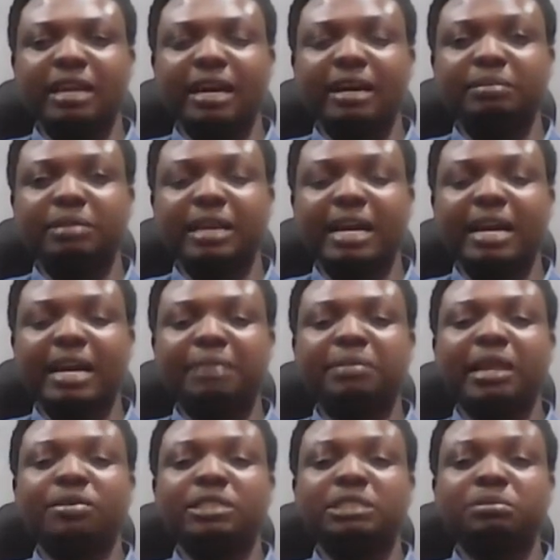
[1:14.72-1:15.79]
cap that
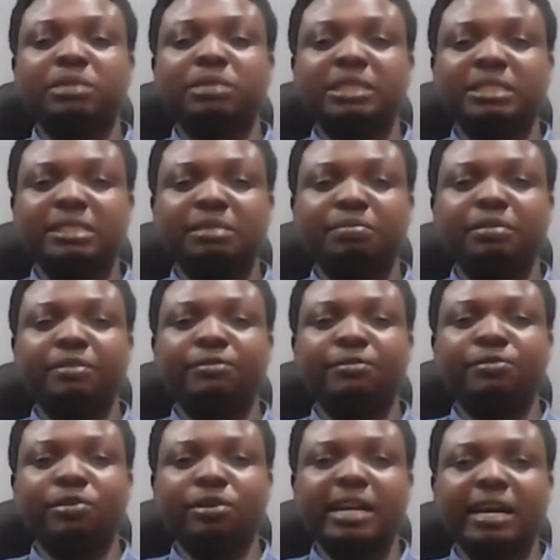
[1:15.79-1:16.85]
was missing
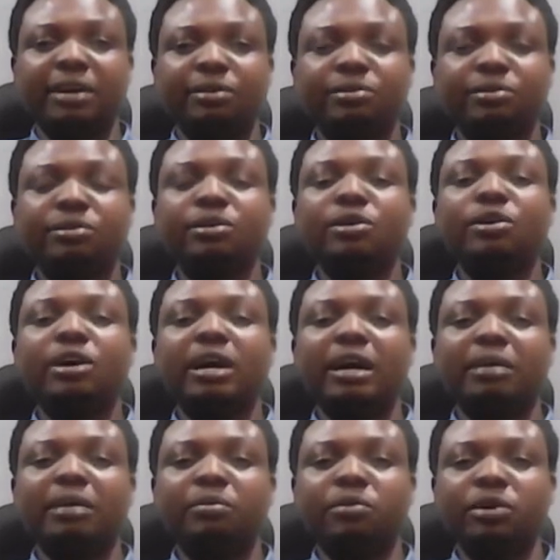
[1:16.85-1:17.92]
before now
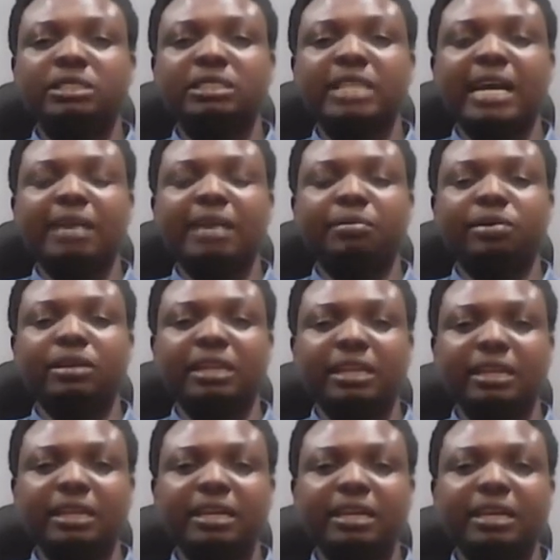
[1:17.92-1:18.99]
was the Diamond
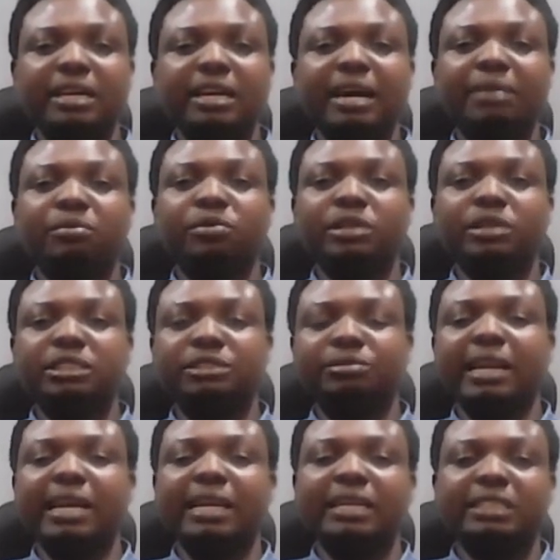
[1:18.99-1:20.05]
League, and which
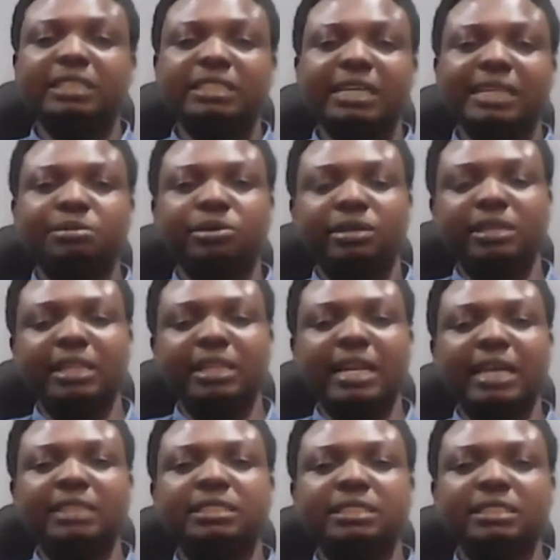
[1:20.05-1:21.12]
finally she has broken
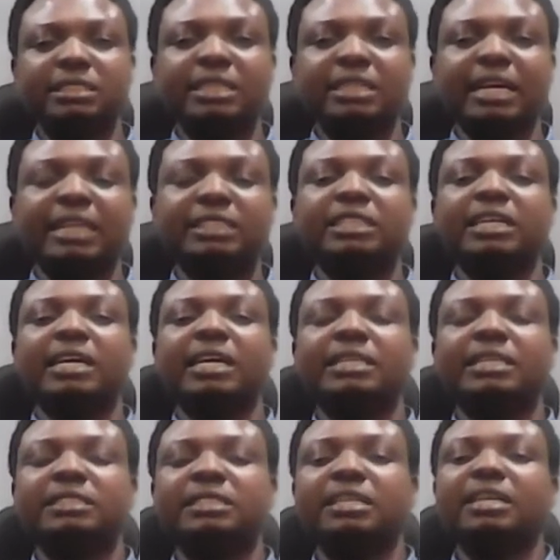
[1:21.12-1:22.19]
that chains and she
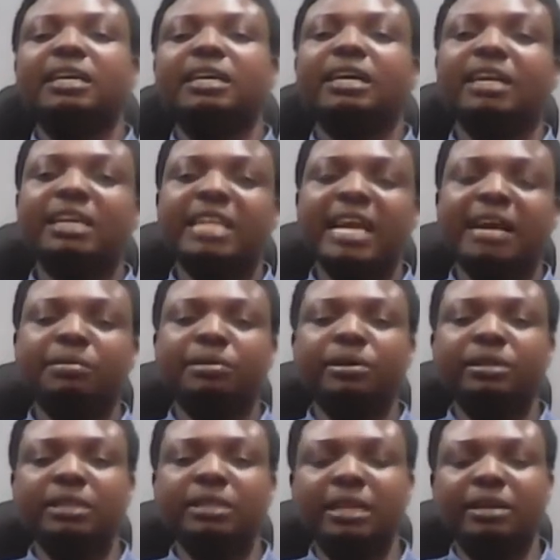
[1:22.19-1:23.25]
has a
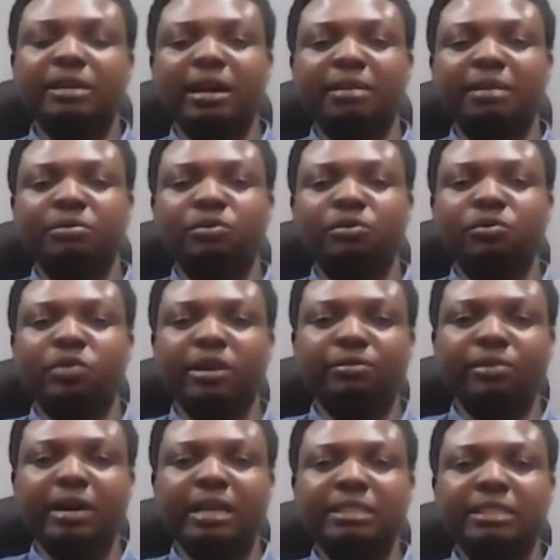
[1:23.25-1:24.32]
Diamond League win
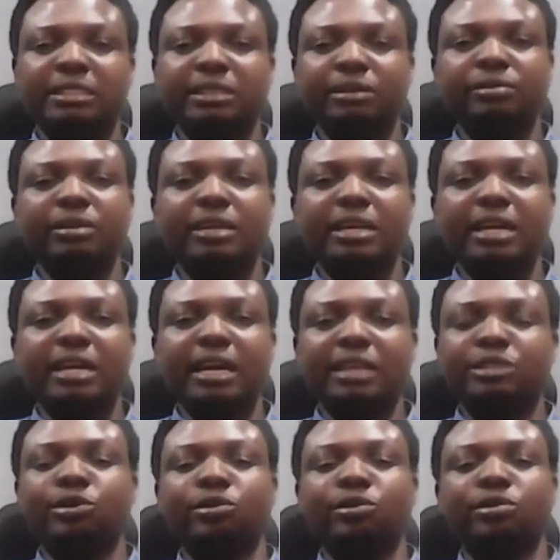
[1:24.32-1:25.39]
for herself. And
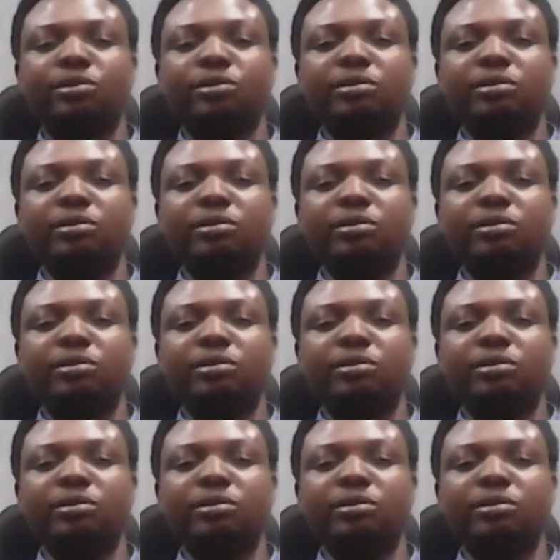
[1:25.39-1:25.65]
so